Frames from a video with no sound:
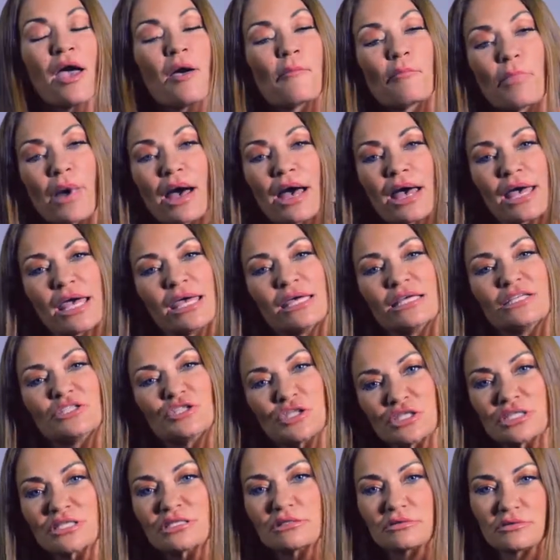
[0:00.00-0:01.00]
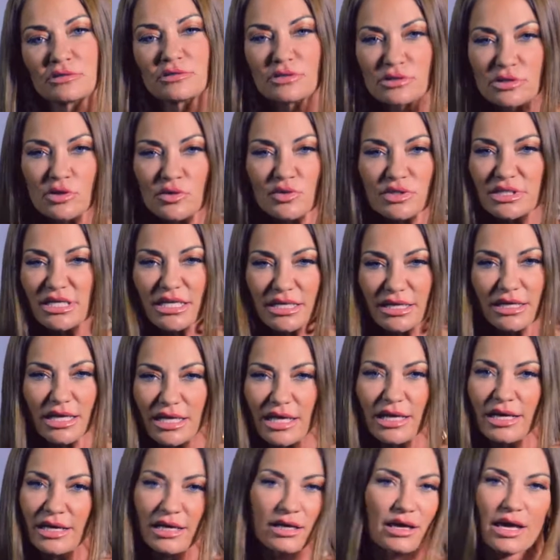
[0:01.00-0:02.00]
by just using
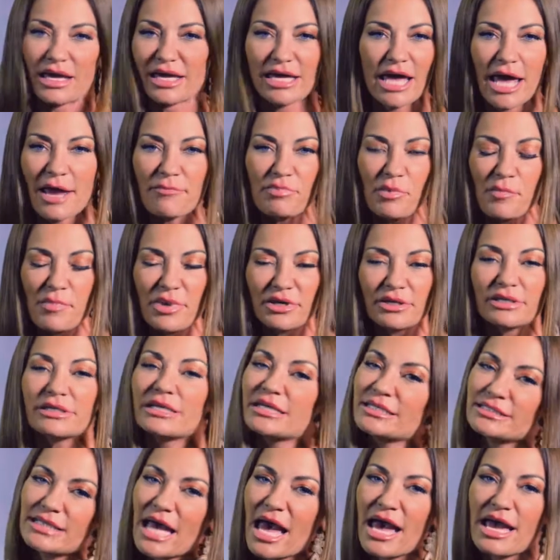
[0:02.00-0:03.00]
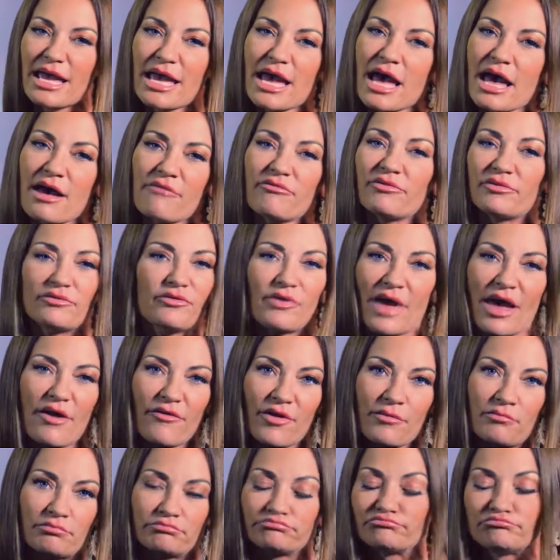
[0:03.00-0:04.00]
the capabilities I have
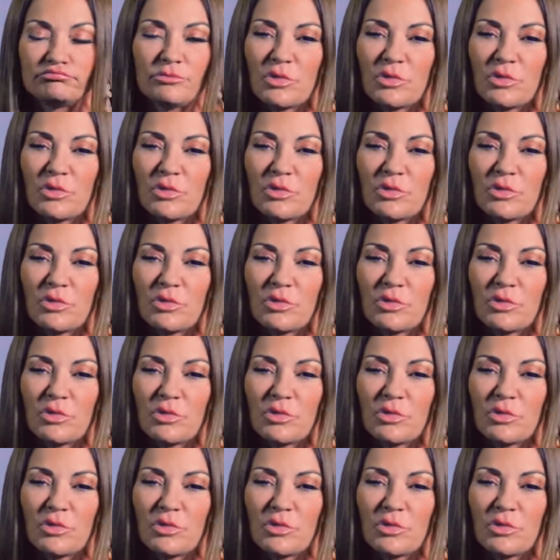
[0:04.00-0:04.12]
from,